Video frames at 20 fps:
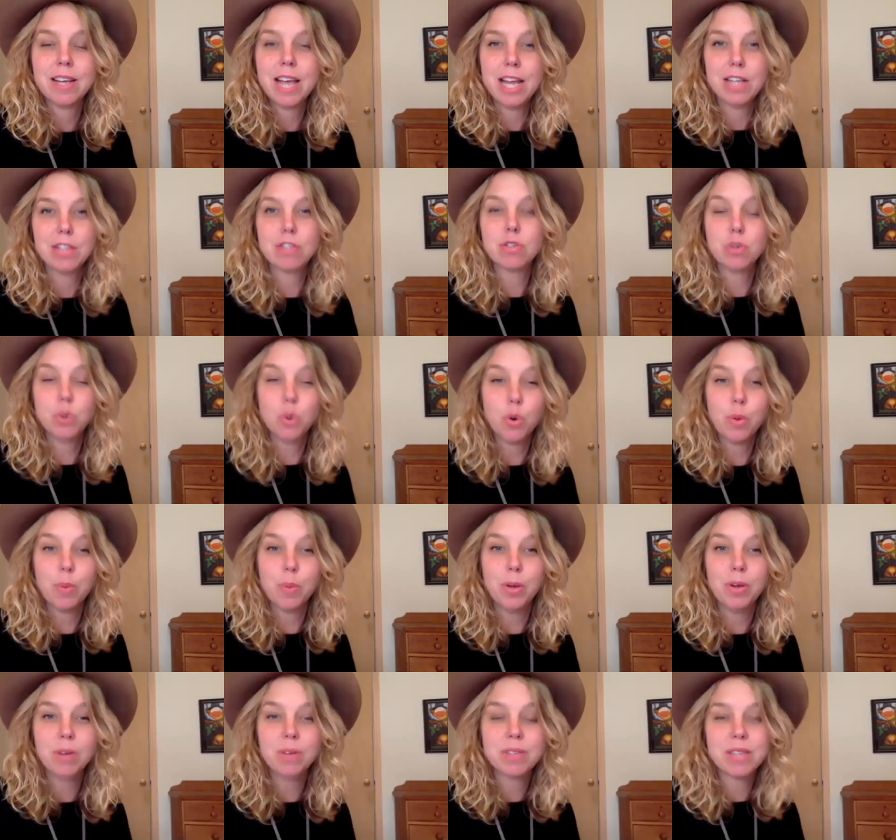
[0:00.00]
And it's
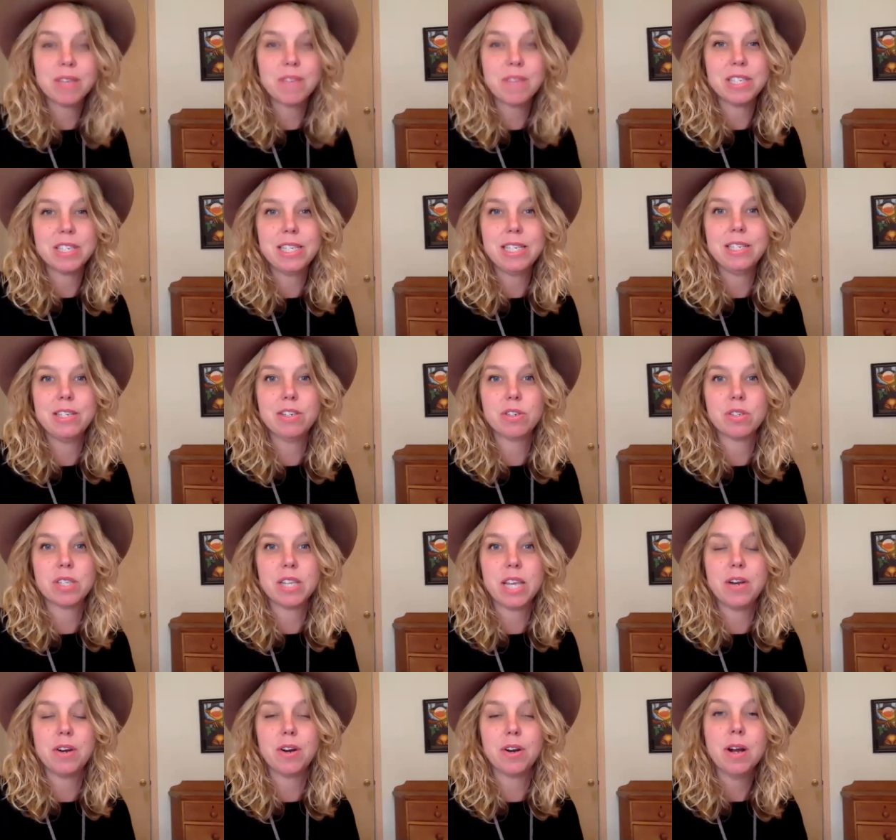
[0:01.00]
normal 17 years
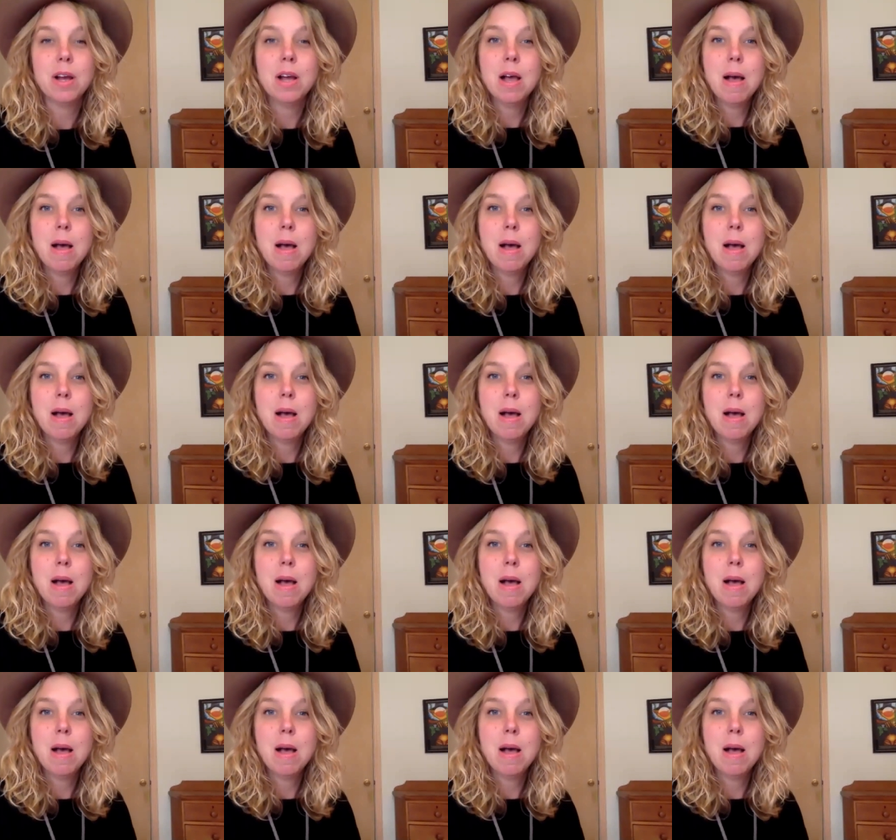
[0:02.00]
later.